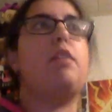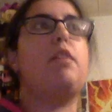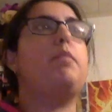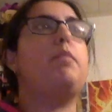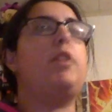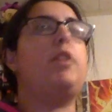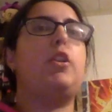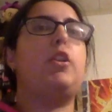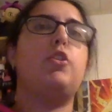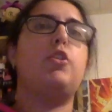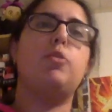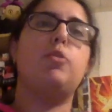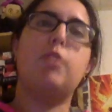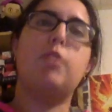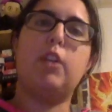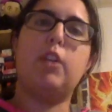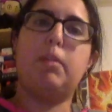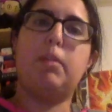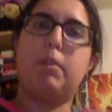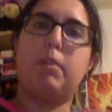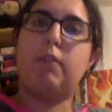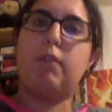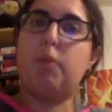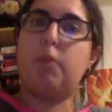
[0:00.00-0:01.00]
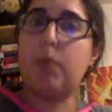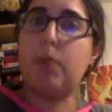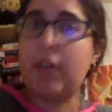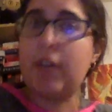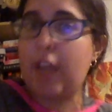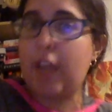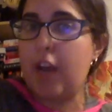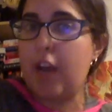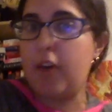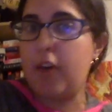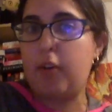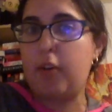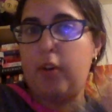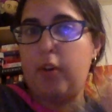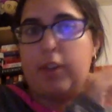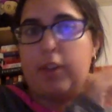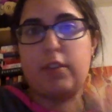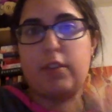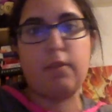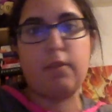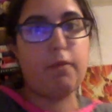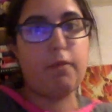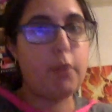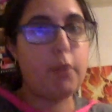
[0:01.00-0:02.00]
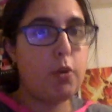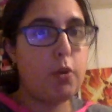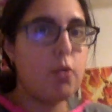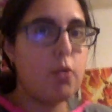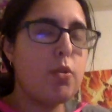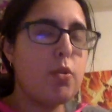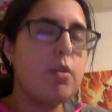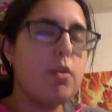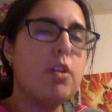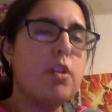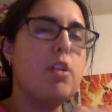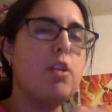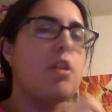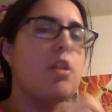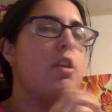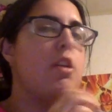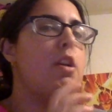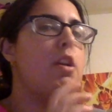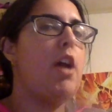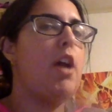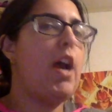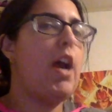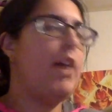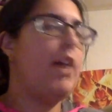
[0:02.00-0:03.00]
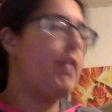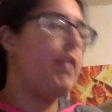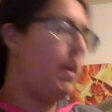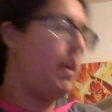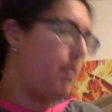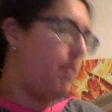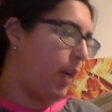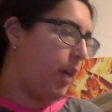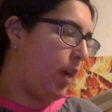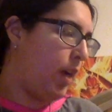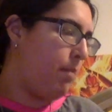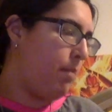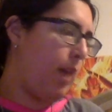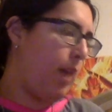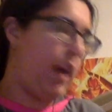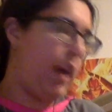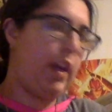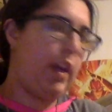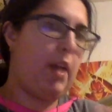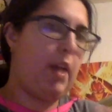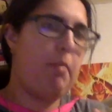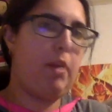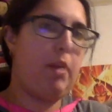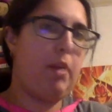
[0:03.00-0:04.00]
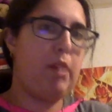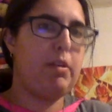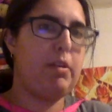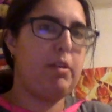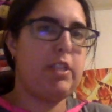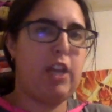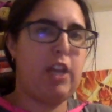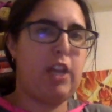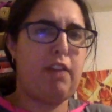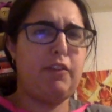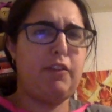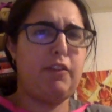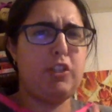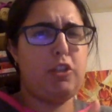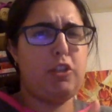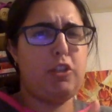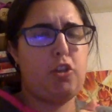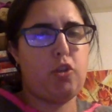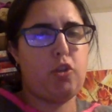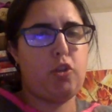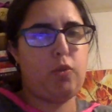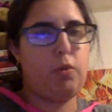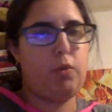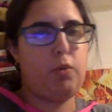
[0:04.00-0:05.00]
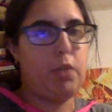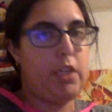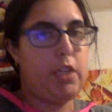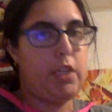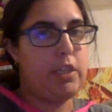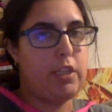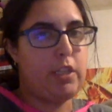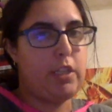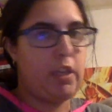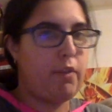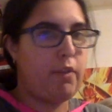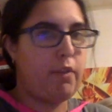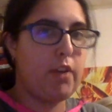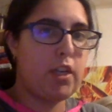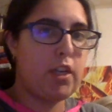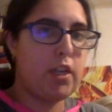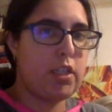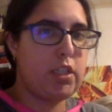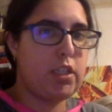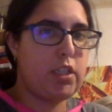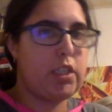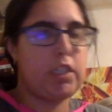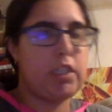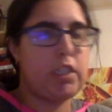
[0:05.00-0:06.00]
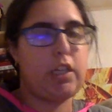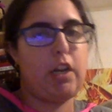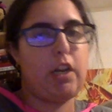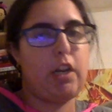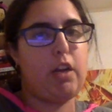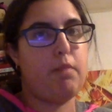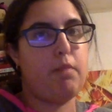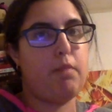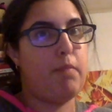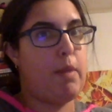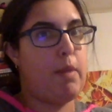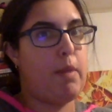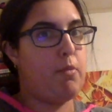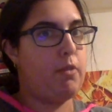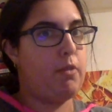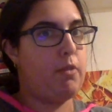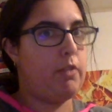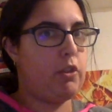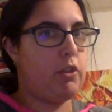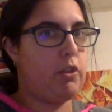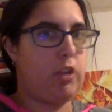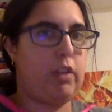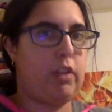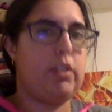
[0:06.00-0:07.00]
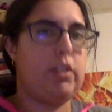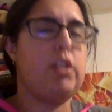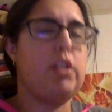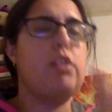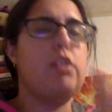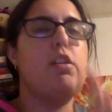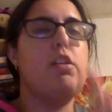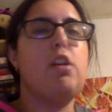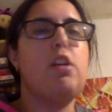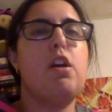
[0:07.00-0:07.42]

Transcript: I'm going to do a little bit of a workout, go get some food, and then I'm going to come back and probably dive into Truly Devious by Maureen Johnson.